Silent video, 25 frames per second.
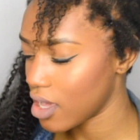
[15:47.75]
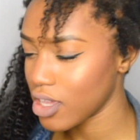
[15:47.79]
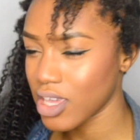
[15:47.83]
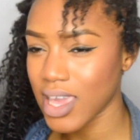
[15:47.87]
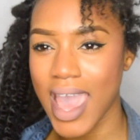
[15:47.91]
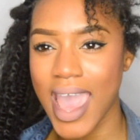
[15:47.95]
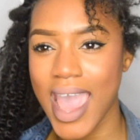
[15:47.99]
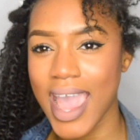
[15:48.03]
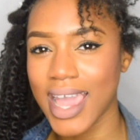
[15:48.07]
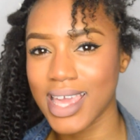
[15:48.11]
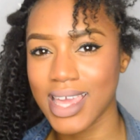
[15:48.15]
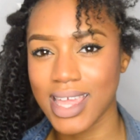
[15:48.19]

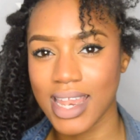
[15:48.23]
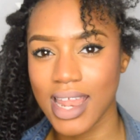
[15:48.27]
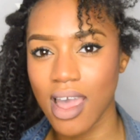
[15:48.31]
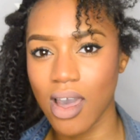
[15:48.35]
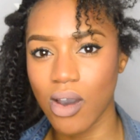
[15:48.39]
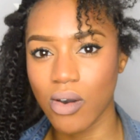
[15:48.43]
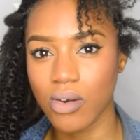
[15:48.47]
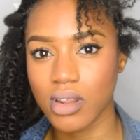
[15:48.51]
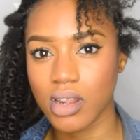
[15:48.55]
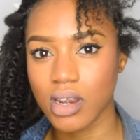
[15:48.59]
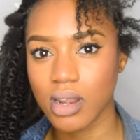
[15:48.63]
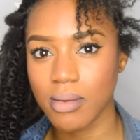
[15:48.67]
hanging
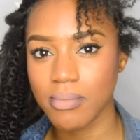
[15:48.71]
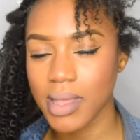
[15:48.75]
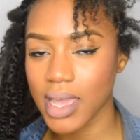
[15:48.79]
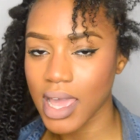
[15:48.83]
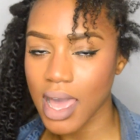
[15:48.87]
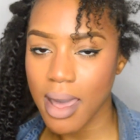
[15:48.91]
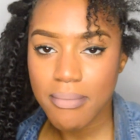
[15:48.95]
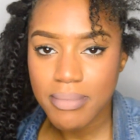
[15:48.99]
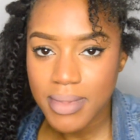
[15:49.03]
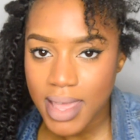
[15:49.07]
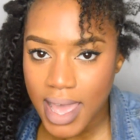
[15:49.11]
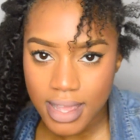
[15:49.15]
out, and I'm like,
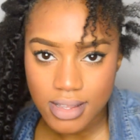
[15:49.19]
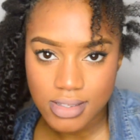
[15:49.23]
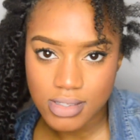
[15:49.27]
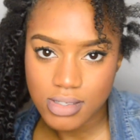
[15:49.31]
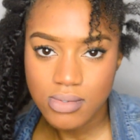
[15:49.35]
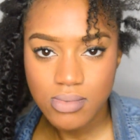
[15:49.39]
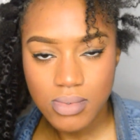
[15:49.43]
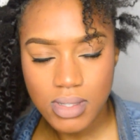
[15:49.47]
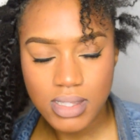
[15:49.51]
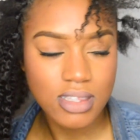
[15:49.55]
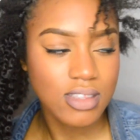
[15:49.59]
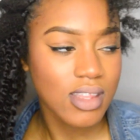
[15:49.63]
I'm not
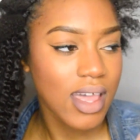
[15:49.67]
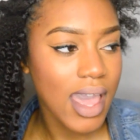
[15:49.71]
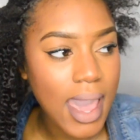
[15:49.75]
doing it.